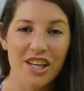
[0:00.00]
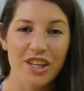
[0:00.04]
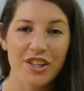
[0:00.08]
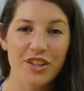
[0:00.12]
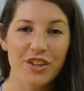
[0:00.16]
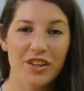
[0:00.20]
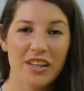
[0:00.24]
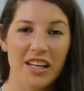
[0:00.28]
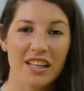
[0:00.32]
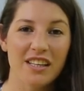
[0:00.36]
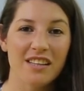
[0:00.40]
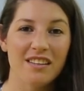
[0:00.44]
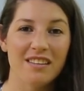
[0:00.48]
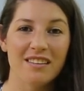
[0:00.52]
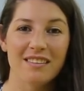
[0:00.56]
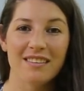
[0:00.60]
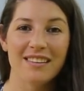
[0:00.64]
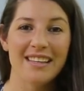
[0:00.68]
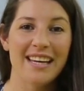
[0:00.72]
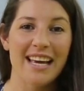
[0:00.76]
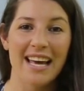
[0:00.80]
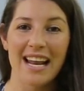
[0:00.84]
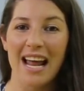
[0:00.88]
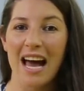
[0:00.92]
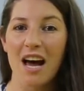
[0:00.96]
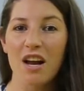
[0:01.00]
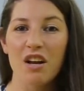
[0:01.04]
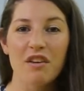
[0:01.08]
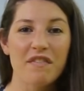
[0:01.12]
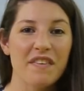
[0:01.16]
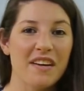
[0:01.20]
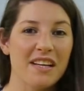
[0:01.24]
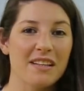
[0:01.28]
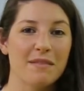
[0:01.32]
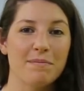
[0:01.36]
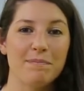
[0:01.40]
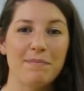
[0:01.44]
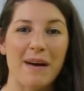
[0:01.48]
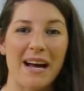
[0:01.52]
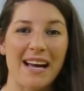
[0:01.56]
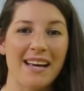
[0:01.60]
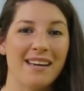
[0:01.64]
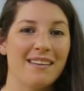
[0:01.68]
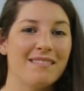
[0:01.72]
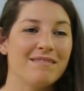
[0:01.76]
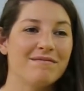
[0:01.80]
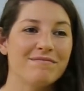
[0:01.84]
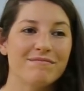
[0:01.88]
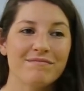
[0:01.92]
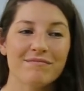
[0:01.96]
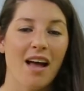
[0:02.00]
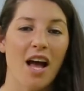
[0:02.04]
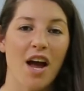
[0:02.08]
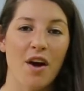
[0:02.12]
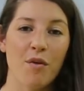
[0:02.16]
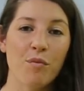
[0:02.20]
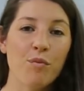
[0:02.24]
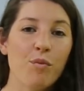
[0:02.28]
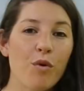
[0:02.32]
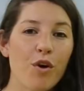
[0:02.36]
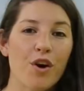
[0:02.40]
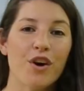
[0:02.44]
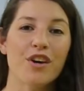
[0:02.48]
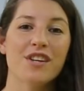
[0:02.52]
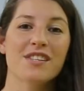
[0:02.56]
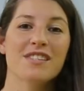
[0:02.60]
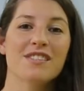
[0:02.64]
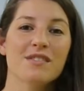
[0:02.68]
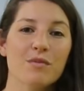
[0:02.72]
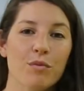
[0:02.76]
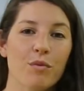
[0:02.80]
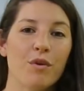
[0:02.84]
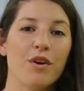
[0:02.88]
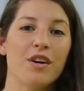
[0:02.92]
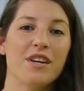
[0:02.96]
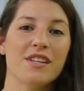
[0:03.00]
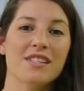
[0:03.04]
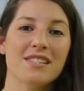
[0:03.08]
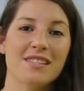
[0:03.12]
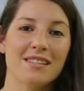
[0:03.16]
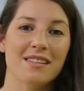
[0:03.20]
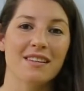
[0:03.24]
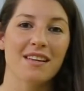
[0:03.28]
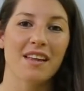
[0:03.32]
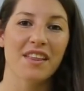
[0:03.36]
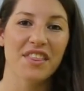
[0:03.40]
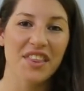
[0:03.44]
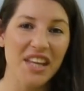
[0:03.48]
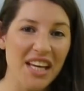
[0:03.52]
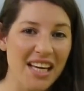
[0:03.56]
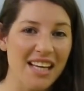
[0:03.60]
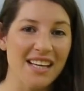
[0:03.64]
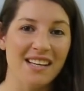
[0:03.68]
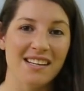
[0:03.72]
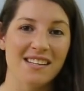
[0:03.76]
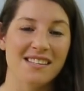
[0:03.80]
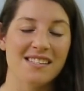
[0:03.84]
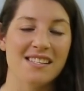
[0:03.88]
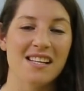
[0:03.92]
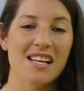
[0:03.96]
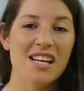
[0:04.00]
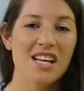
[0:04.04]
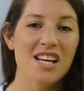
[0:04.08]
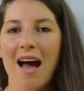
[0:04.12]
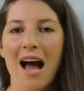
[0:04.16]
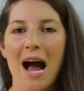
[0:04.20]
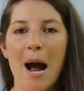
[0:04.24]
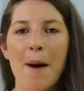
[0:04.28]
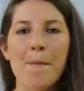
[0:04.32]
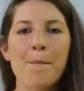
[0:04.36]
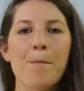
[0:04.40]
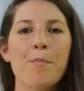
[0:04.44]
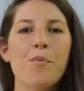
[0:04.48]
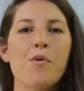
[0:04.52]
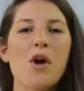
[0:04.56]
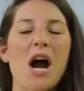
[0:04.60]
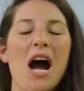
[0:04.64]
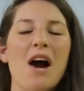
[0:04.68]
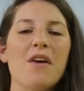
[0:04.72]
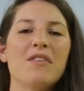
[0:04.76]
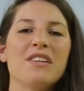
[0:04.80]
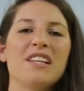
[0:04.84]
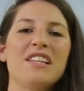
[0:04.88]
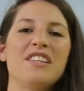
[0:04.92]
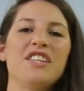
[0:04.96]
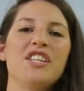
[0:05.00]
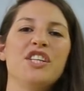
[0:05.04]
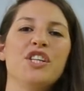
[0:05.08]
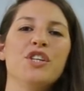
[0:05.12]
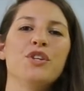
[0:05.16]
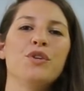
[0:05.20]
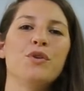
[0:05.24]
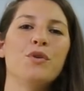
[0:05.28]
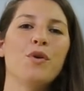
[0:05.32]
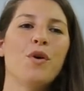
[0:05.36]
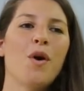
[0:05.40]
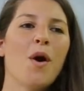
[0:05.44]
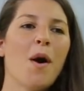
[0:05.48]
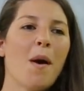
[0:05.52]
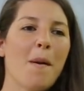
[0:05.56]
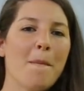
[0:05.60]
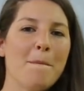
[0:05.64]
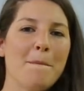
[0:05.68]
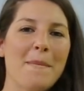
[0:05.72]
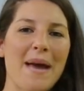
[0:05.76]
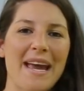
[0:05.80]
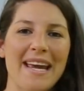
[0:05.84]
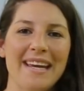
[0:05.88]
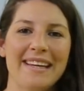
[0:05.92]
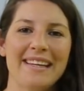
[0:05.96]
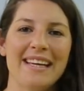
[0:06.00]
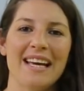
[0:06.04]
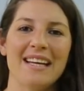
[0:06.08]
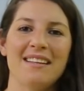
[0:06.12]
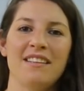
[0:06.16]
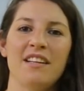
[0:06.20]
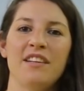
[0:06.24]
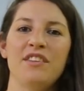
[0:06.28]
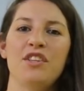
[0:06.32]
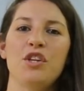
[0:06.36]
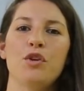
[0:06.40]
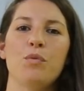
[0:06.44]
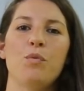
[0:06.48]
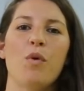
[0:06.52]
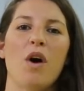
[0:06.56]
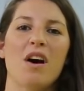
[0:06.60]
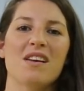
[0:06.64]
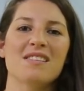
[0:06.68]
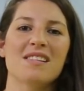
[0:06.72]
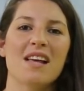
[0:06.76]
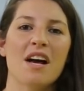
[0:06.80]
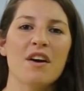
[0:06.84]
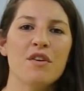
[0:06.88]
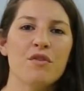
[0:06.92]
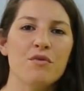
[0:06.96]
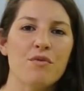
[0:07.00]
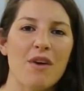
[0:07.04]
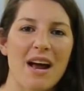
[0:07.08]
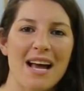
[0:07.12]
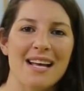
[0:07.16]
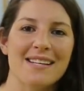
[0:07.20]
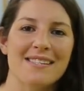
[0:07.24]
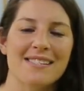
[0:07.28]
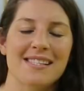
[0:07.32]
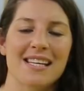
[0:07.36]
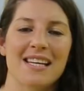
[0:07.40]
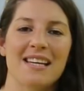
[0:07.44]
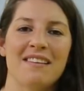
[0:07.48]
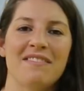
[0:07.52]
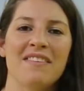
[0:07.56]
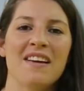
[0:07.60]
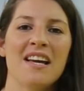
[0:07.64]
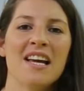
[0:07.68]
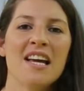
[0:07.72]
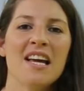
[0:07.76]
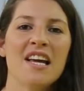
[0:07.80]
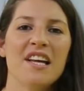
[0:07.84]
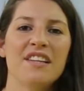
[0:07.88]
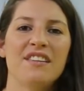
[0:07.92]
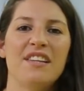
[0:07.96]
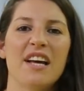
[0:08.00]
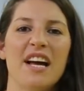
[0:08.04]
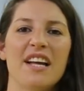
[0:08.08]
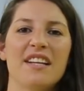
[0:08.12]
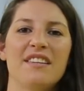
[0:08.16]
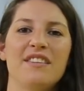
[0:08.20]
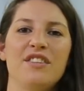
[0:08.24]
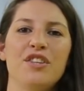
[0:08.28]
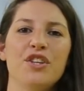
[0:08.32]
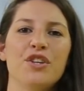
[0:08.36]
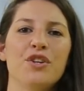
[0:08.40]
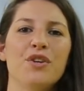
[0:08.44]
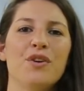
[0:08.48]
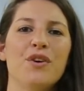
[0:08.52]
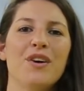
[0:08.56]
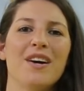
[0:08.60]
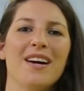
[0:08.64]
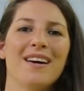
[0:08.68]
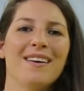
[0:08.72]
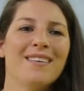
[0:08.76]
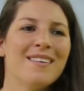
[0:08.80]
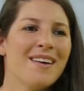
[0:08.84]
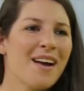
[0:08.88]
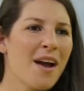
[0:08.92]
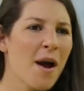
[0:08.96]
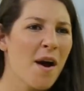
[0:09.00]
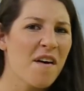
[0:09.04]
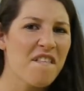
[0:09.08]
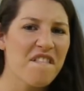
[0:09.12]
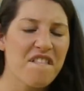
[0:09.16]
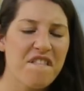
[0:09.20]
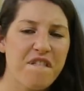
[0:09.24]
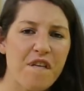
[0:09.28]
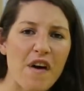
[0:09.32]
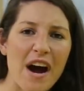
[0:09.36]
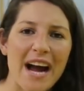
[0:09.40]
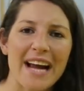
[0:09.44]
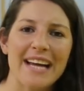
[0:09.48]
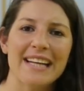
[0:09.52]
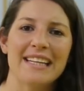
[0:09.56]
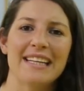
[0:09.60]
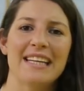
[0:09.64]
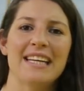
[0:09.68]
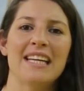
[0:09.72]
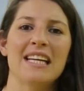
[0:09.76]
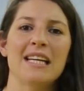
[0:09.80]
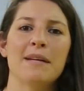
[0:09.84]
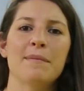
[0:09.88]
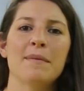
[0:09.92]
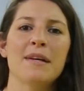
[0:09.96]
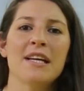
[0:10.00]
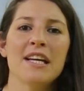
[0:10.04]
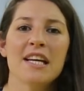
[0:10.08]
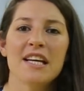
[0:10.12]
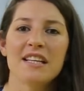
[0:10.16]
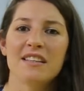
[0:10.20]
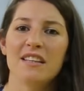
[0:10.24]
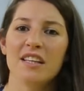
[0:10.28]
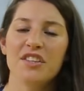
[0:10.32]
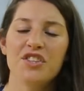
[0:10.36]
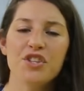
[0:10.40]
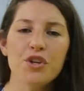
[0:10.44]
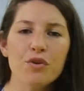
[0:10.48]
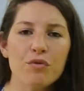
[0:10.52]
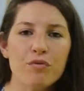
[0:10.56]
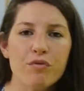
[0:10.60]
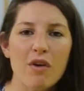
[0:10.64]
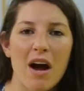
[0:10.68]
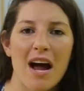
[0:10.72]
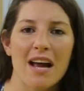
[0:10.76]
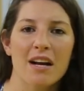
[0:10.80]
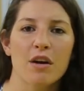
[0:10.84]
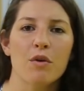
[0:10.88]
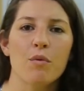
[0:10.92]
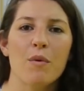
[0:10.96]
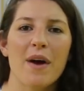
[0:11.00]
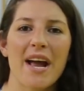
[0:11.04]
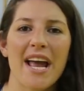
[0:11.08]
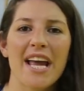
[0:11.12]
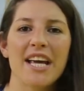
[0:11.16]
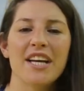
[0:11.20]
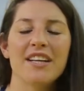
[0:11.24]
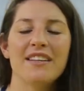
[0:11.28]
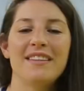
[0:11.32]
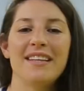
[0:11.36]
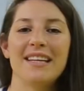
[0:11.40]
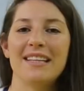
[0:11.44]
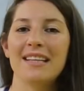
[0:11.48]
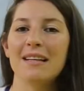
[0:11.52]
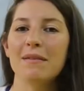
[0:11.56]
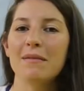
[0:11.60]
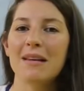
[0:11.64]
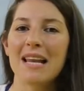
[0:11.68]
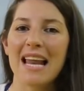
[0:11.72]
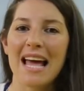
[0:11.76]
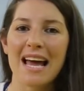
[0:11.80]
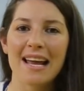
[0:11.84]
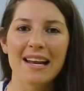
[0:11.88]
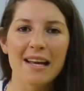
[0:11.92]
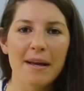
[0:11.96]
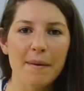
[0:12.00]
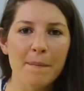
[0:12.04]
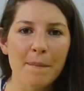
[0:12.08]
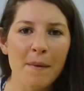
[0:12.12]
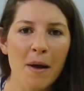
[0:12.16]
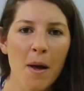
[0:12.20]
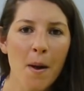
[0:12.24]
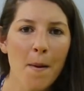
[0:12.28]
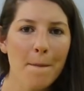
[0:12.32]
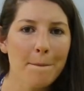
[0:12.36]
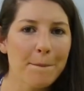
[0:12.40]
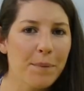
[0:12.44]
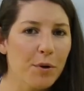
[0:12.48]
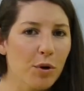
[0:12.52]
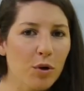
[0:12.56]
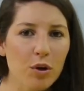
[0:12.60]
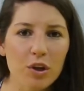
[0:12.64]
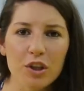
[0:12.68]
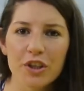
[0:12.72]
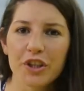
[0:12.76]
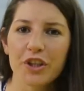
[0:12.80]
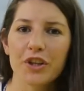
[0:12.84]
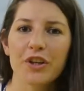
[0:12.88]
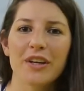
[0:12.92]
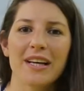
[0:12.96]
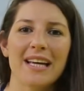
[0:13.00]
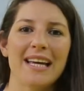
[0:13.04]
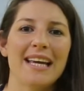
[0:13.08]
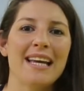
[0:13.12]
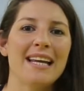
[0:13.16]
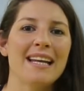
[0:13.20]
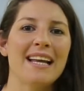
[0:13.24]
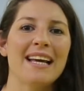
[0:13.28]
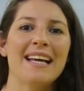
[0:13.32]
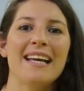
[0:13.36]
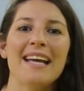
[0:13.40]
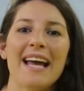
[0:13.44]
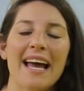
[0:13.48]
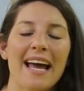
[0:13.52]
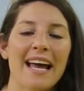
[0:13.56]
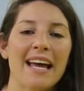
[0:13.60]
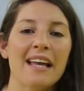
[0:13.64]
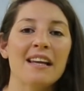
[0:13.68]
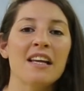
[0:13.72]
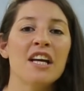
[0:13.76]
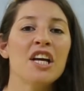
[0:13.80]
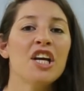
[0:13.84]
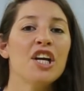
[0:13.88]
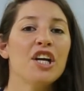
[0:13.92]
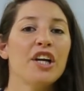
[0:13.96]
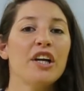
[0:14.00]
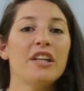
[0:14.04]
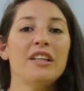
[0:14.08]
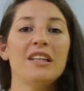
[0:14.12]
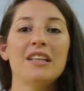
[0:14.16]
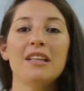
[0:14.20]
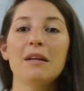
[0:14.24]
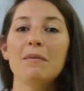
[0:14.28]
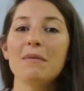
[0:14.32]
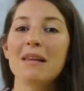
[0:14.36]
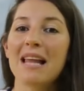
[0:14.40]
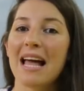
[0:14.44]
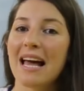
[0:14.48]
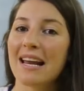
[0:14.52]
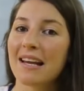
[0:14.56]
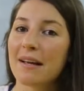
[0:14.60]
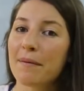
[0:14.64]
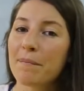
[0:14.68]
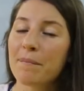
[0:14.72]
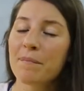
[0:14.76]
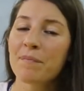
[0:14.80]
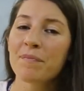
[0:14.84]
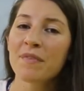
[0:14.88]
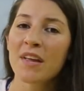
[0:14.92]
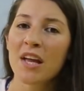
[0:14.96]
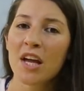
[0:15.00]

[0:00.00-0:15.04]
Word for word: You can get out of it by worst, worst things. I'm proud that you make it, that you was aggressive, that you fight him, that you run away, you didn't let him pull you in again, you didn't let him